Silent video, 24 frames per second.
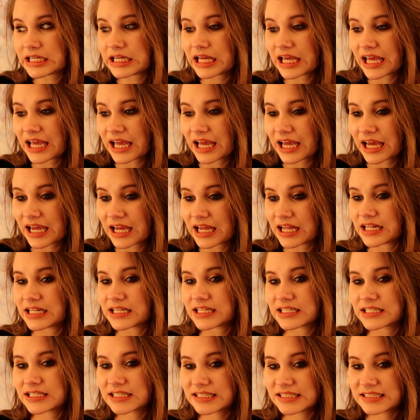
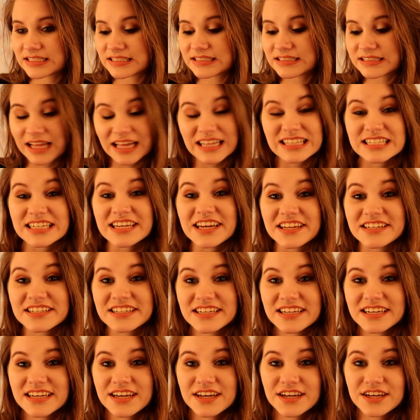and that's it.
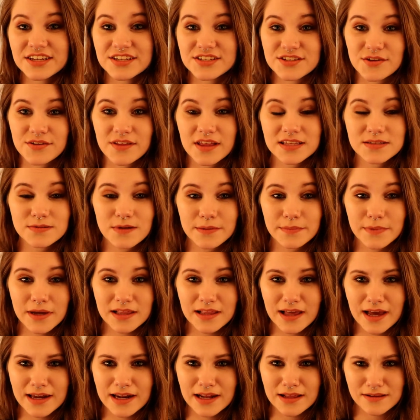So that's why my
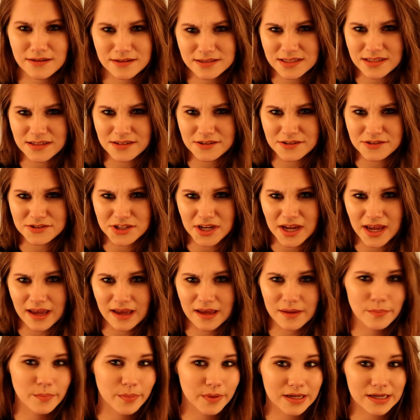lighting looks a little jank,
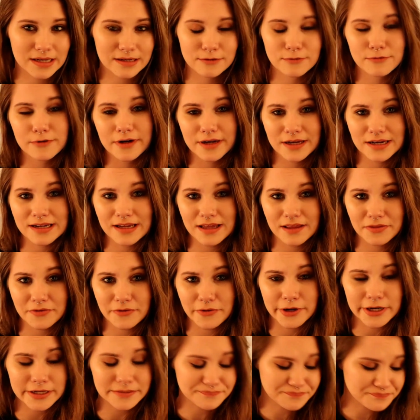but we're gonna get
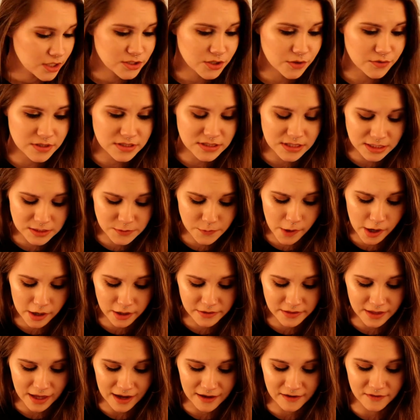through it. So this next
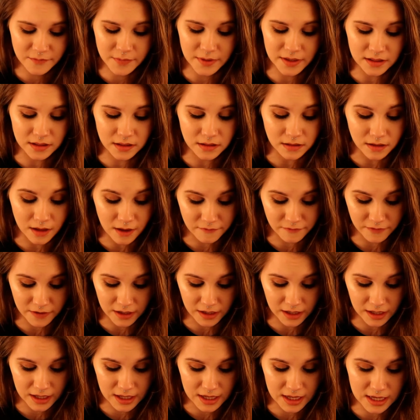product that I have been
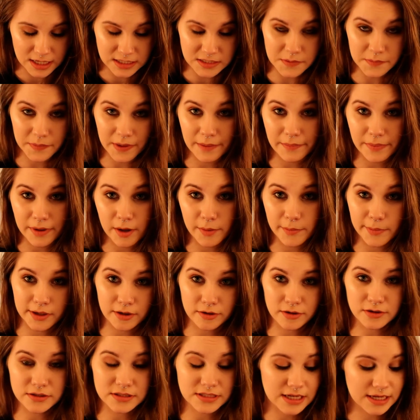loving is by Bare
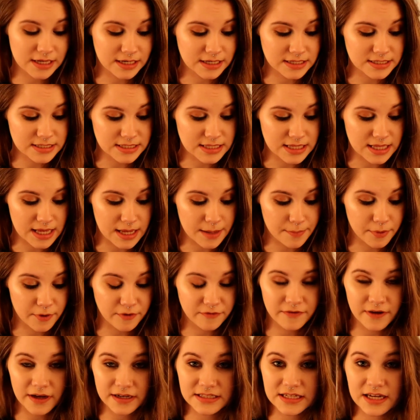Minerals. It is the
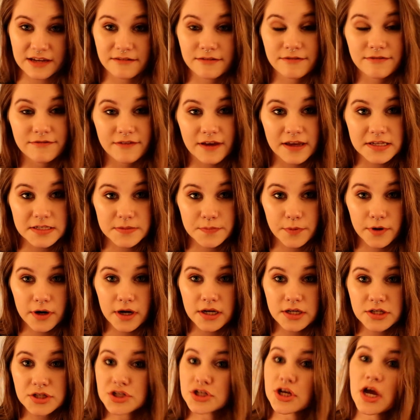Perfecting Face
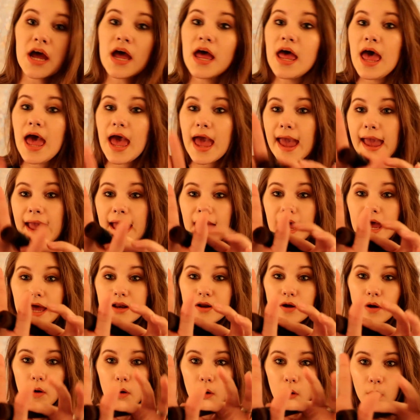Brush,
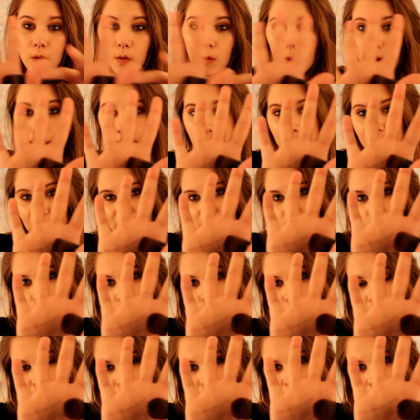and oh my lord.